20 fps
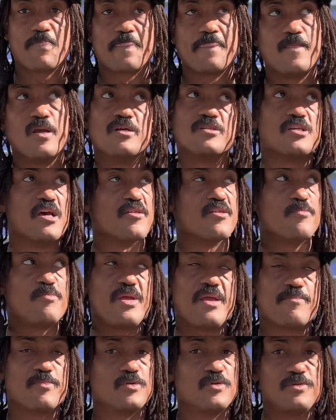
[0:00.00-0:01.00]
There's other
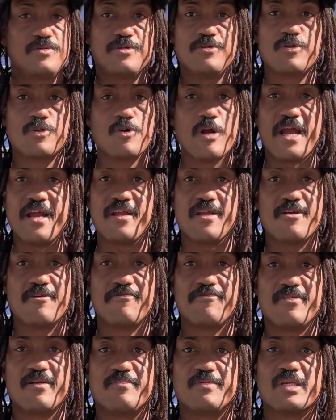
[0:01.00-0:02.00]
people who do great heel
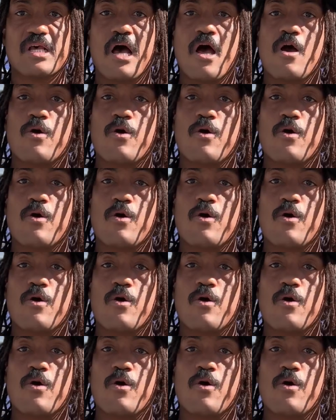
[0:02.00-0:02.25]
flips.